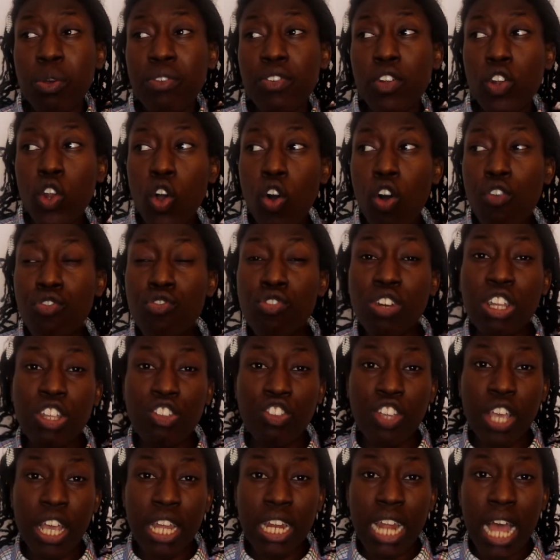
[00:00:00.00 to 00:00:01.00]
with a lot of
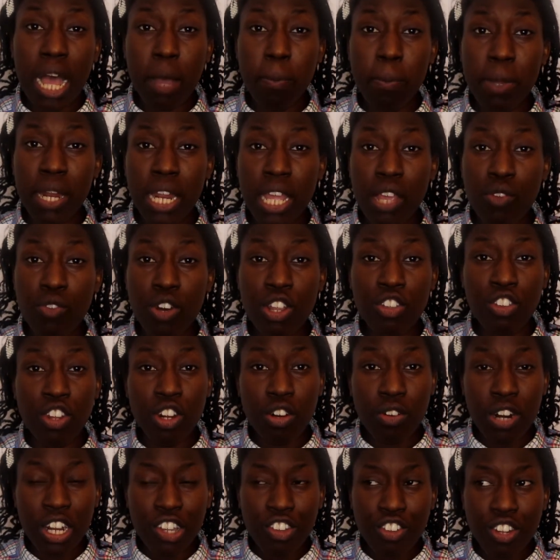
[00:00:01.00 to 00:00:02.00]

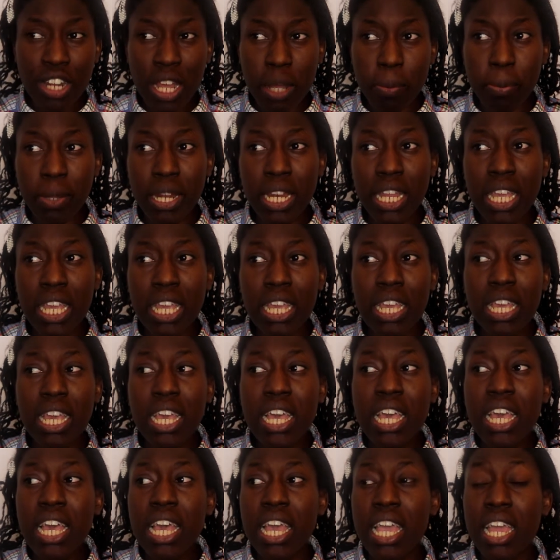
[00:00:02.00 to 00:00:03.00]
regeneration happening
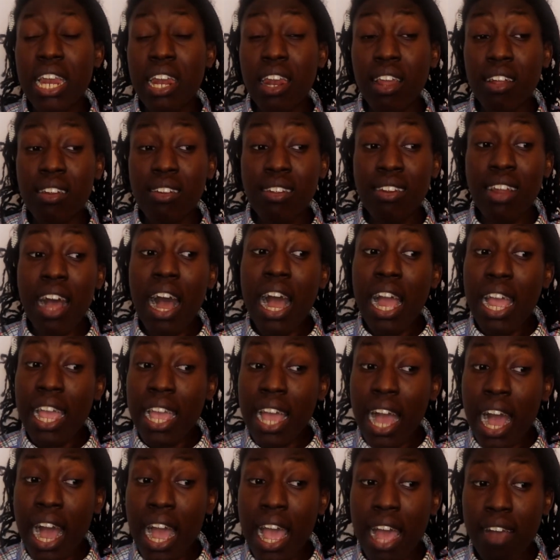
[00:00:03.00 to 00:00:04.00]
in London.
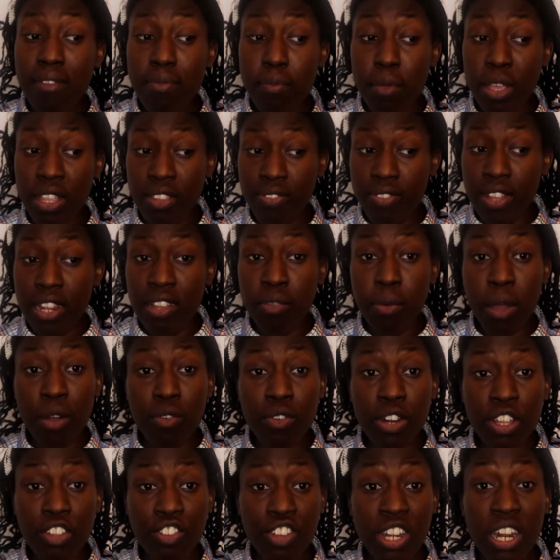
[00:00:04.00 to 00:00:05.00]
I have mixed feelings
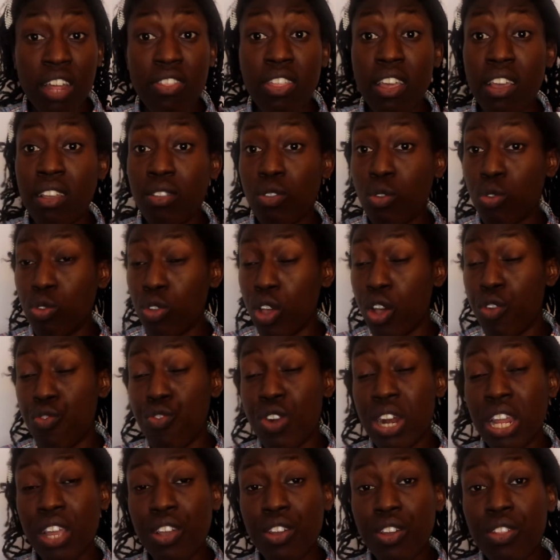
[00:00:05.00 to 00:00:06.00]
about regen. I think it's a
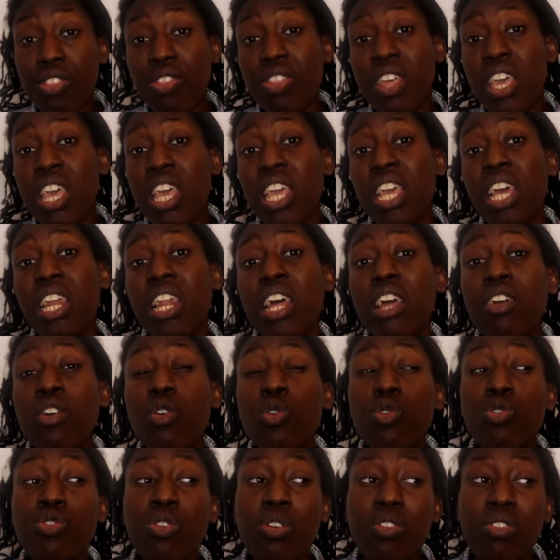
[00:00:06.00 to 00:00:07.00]
really good thing, and I
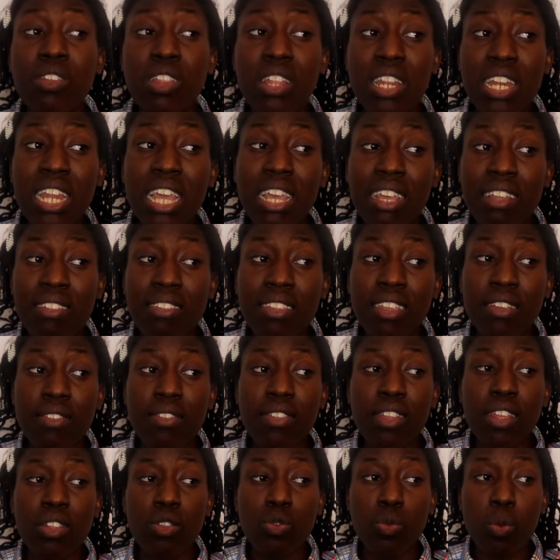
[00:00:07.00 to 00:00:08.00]
also see the
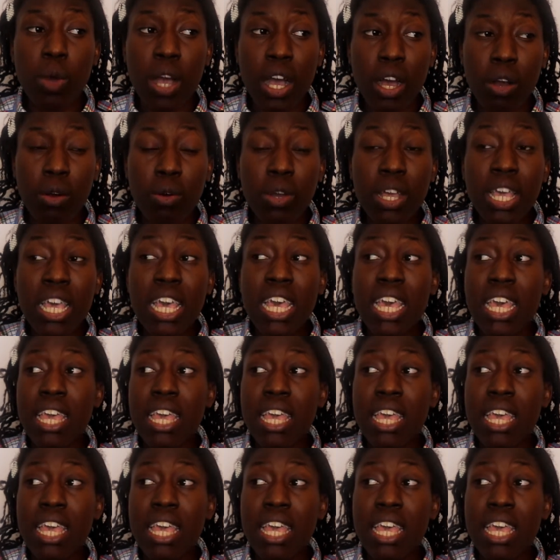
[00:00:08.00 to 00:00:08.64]
negatives as well.